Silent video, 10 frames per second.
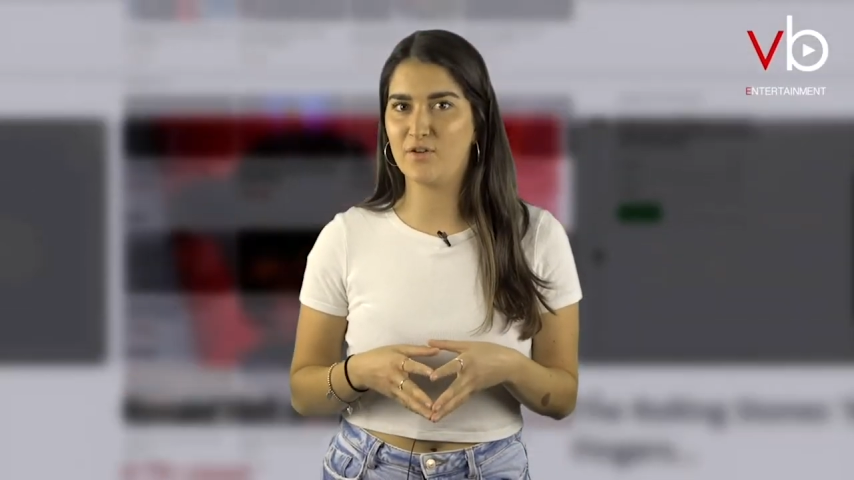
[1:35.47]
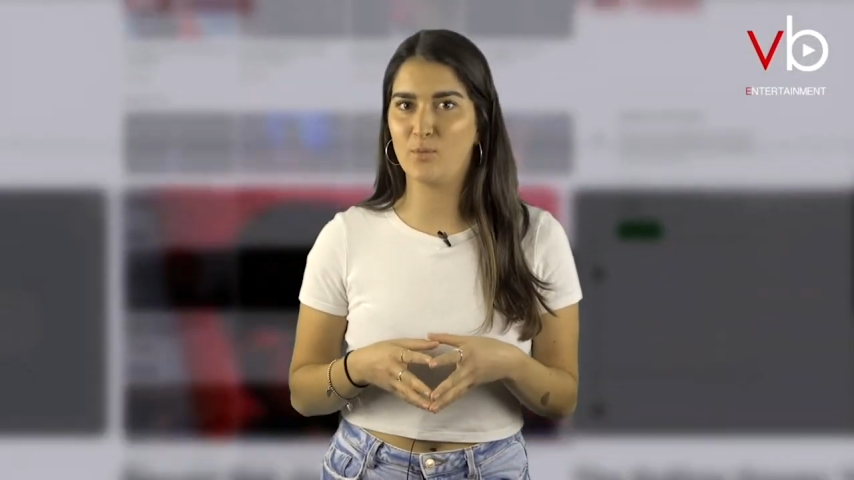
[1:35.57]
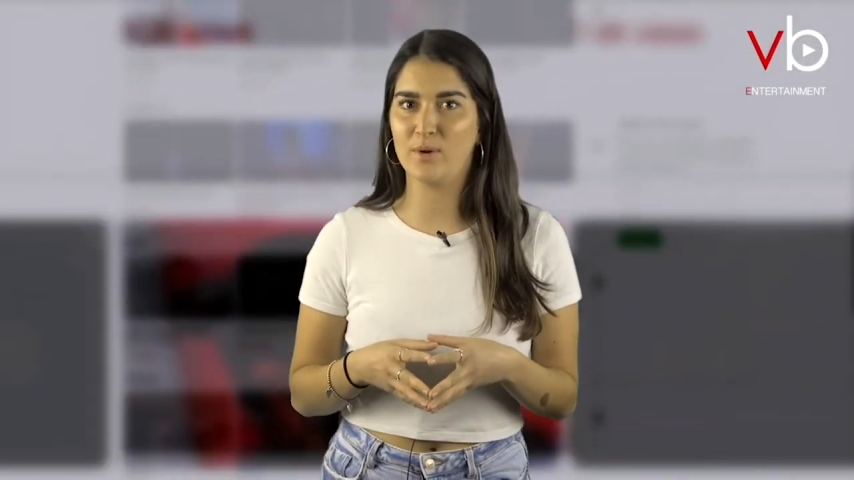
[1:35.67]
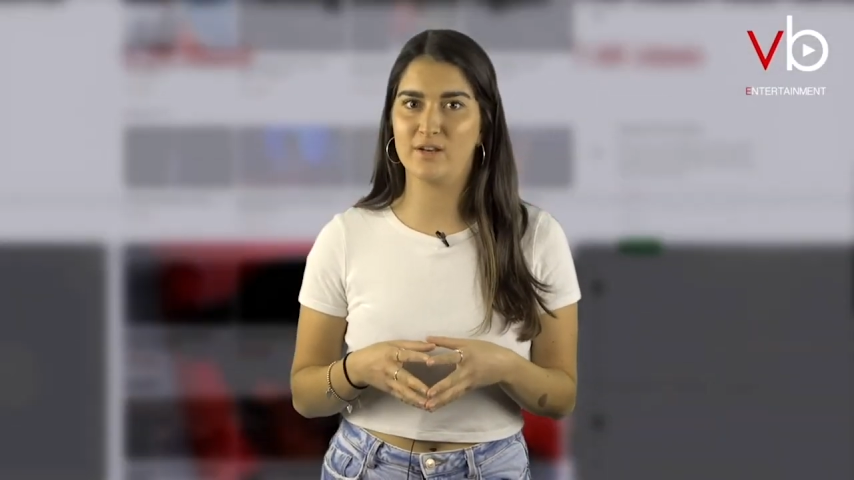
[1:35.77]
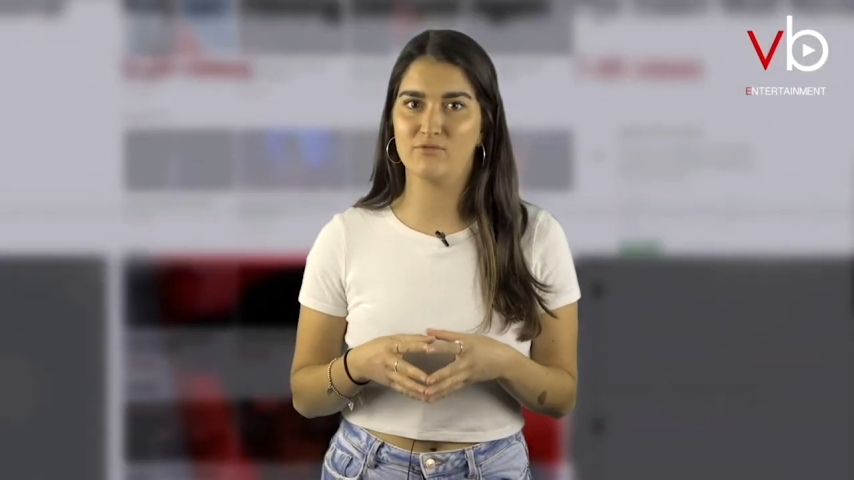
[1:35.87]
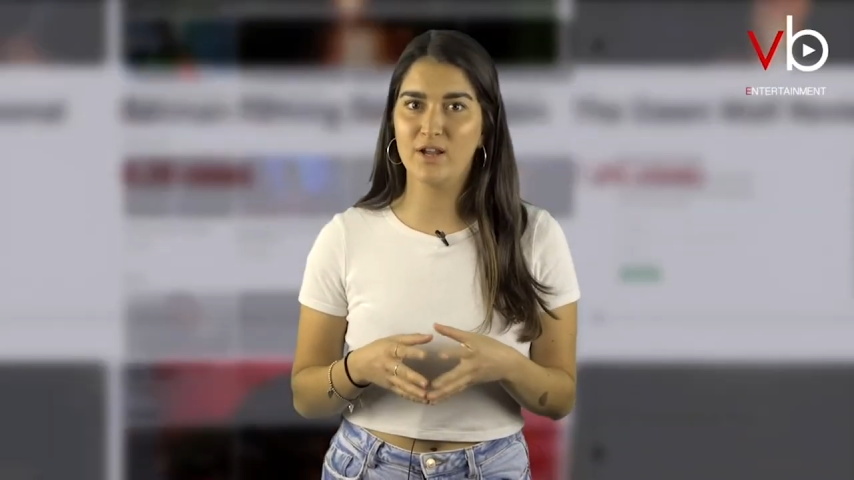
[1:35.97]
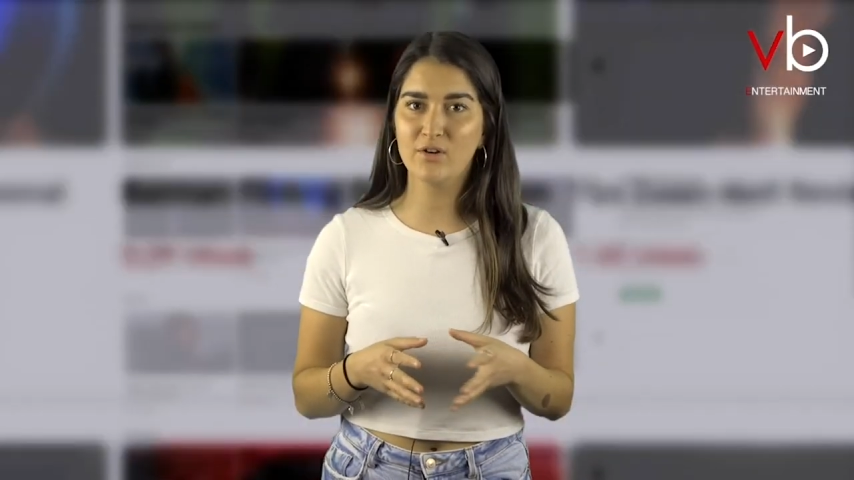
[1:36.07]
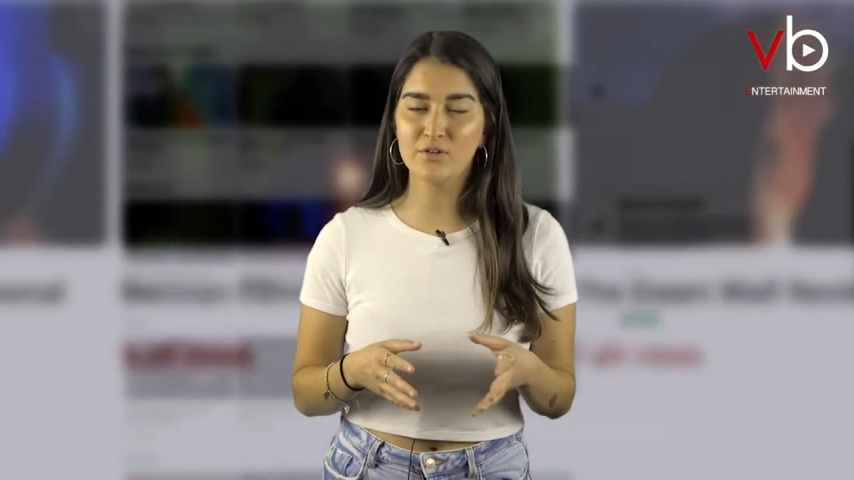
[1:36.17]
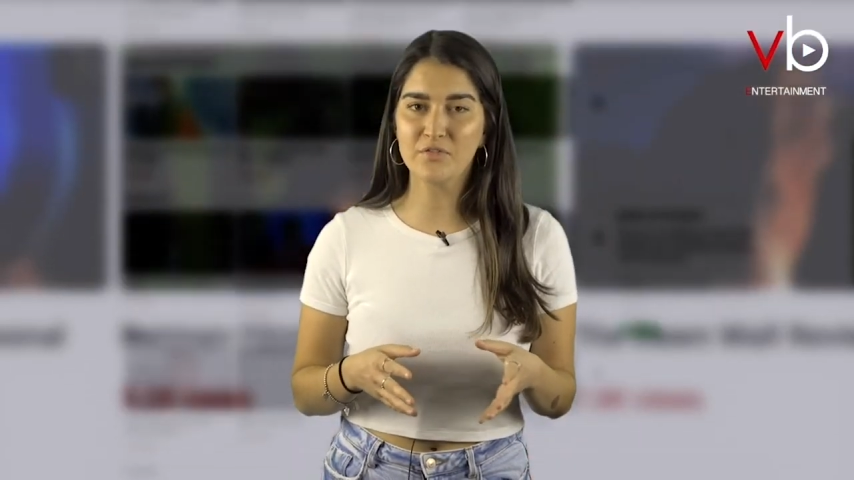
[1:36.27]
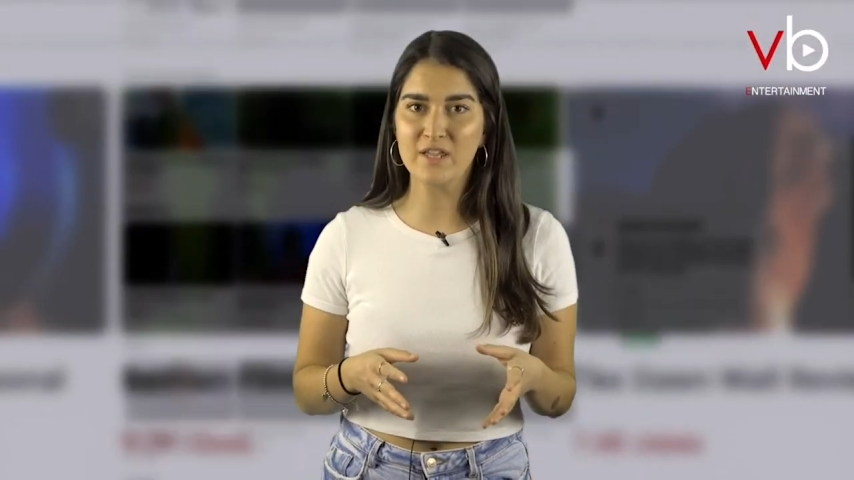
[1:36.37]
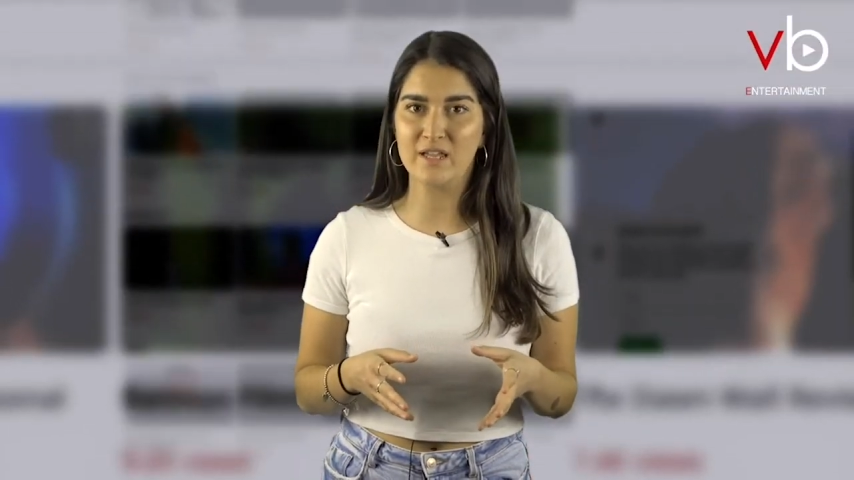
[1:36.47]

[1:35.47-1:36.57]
her winning Record of the